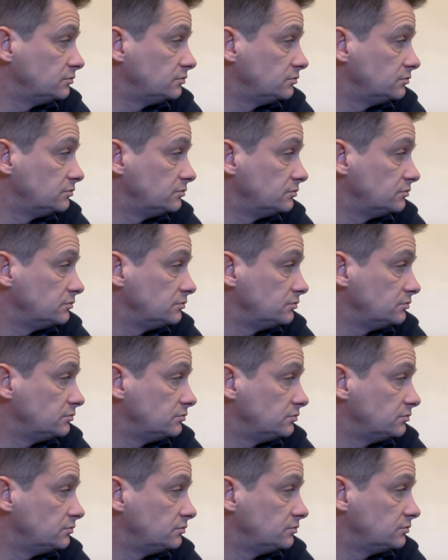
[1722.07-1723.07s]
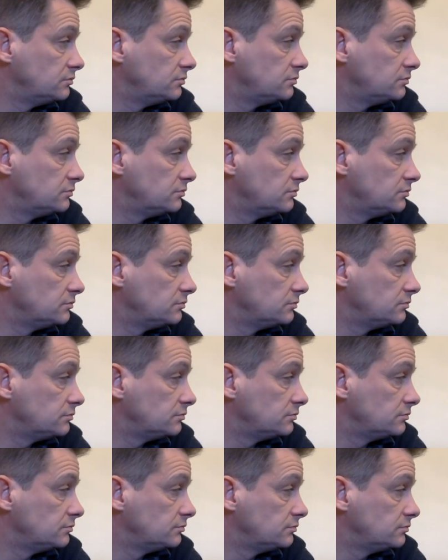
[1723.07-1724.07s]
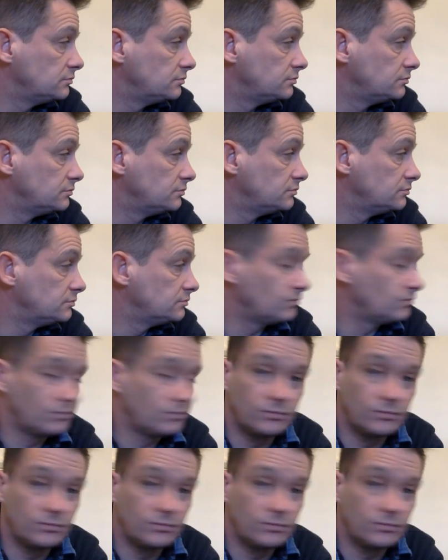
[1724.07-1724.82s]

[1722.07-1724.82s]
No words are spoken by the person on screen.